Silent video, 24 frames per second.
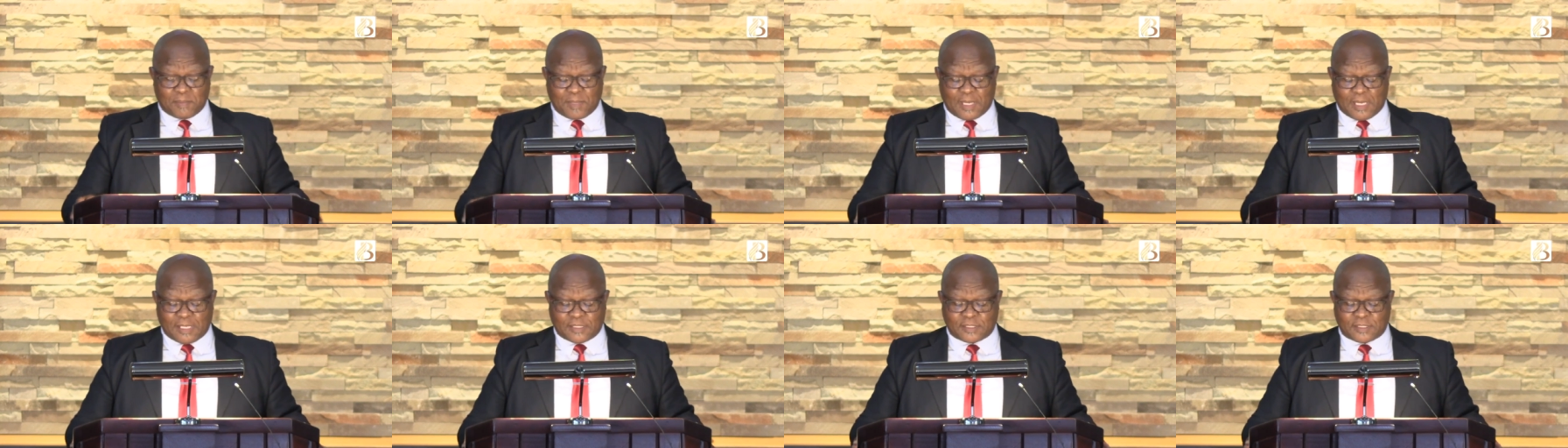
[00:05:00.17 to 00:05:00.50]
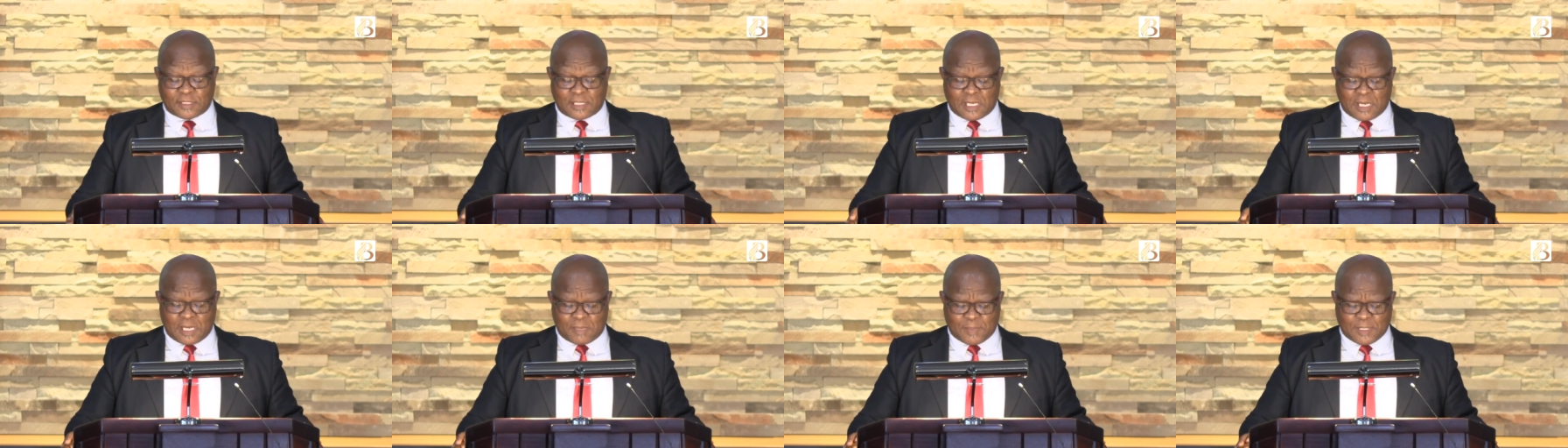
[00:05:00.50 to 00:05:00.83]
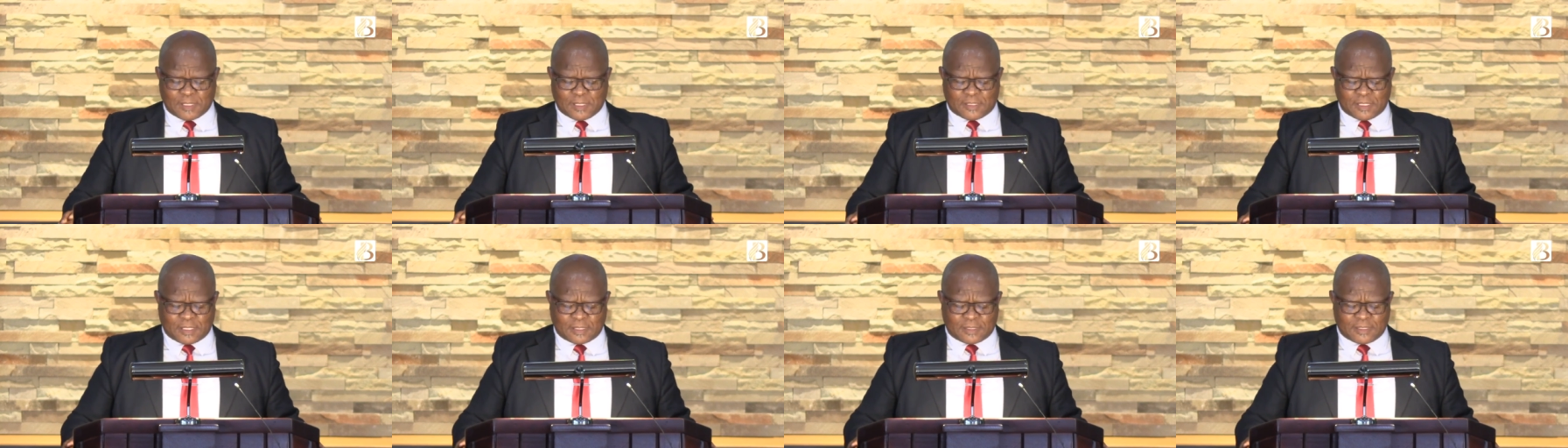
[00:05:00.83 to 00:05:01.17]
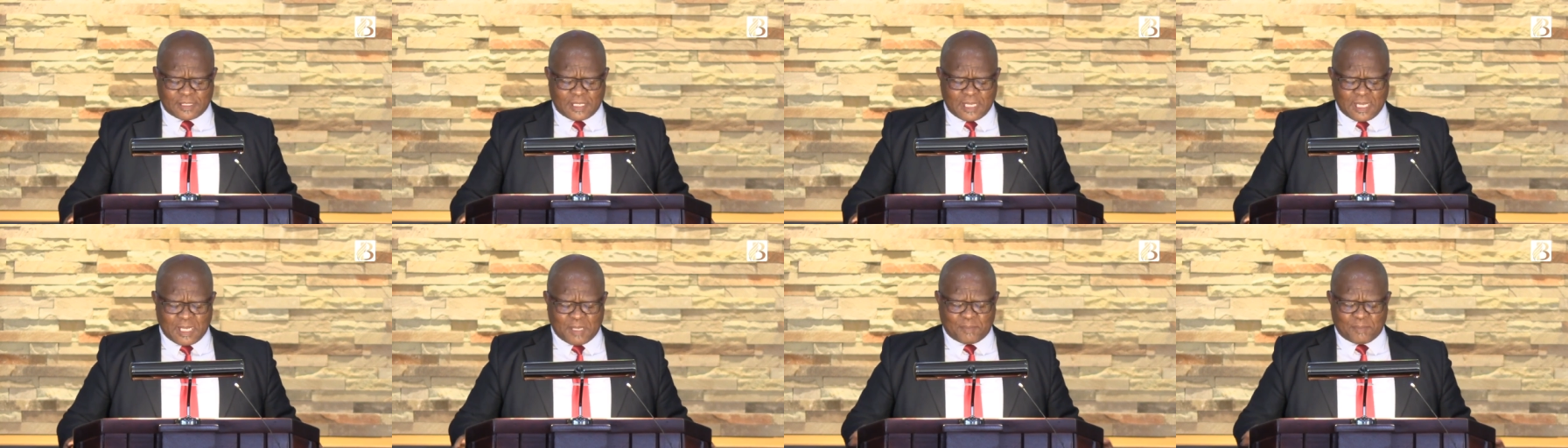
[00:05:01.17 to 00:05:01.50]
is limited.
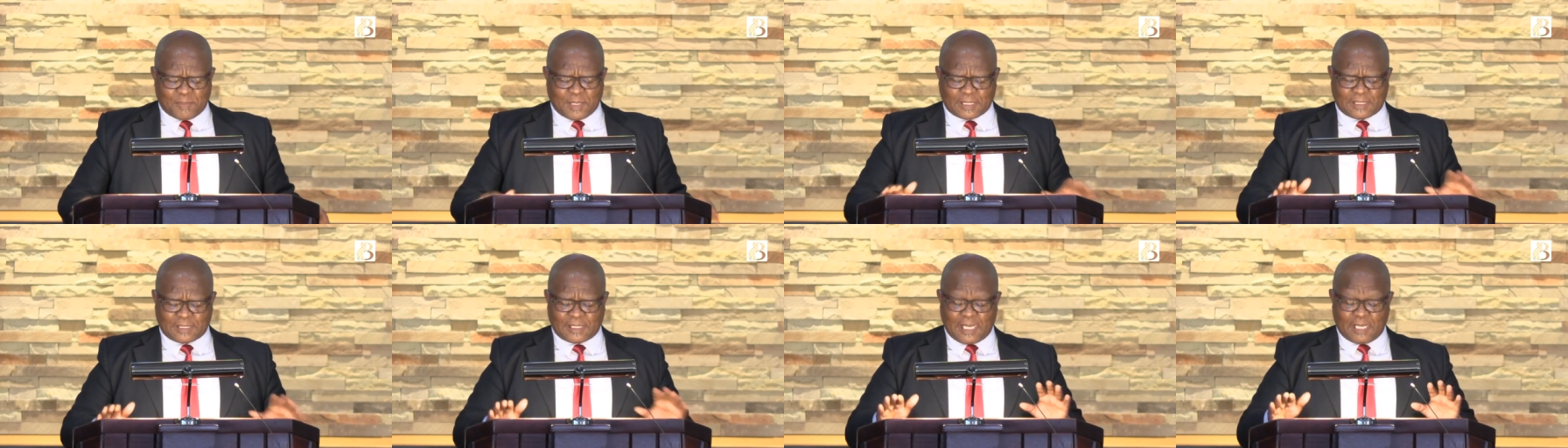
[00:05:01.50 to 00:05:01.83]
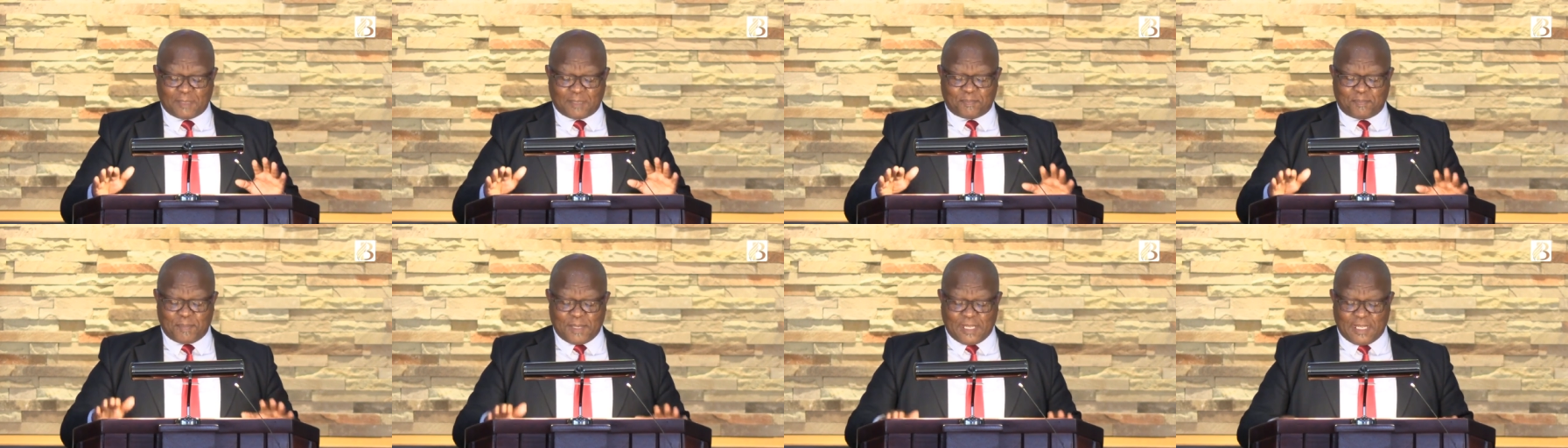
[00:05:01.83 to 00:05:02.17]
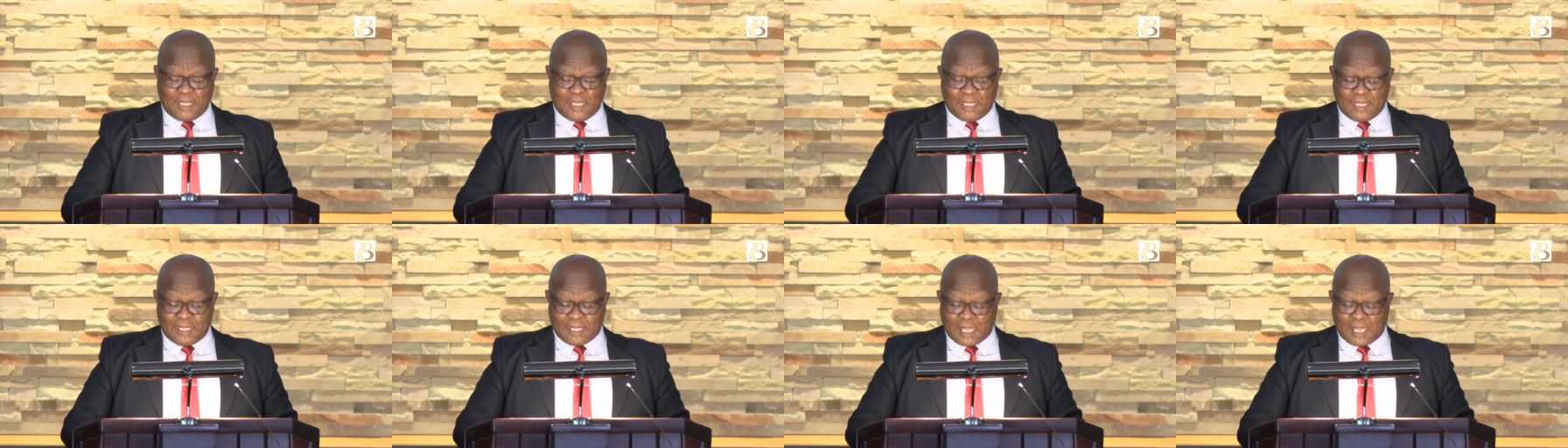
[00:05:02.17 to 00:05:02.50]
But let me,